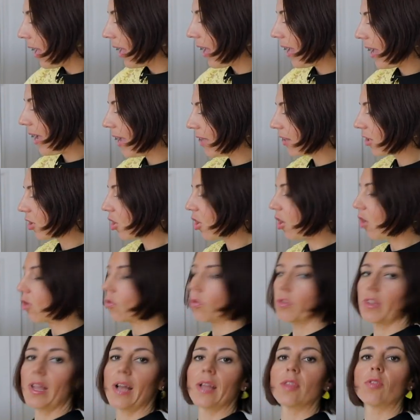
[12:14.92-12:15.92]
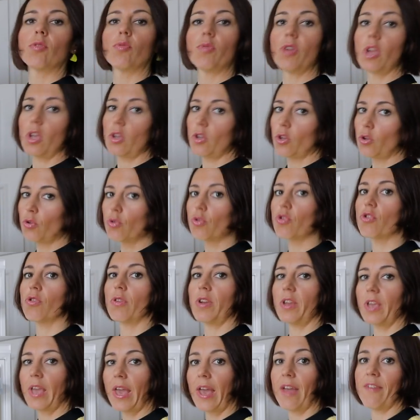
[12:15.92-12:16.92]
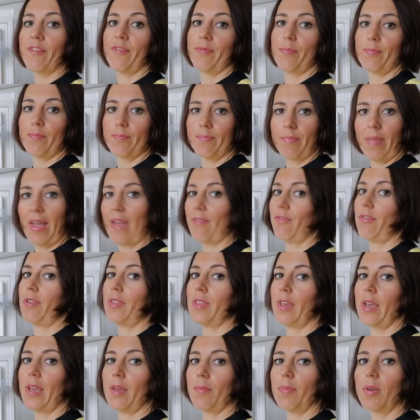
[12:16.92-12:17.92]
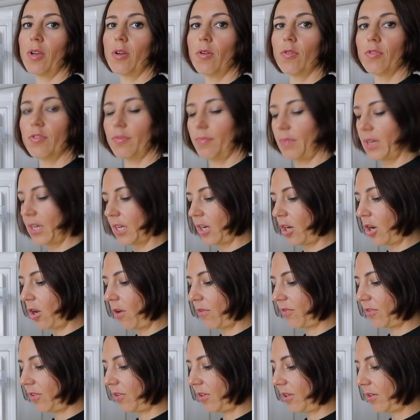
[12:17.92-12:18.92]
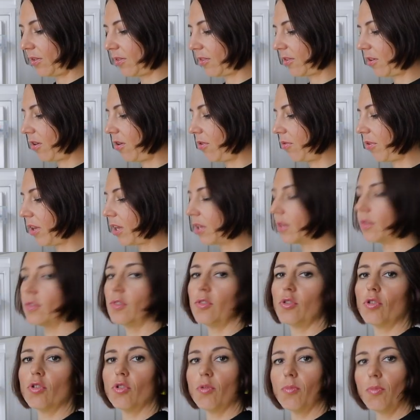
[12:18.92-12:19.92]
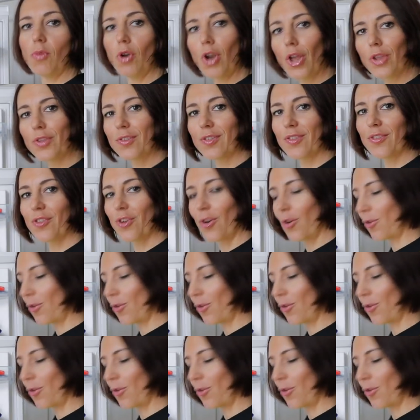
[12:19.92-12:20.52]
And coconut we usually have every day because Mika loves it. So we consume lots of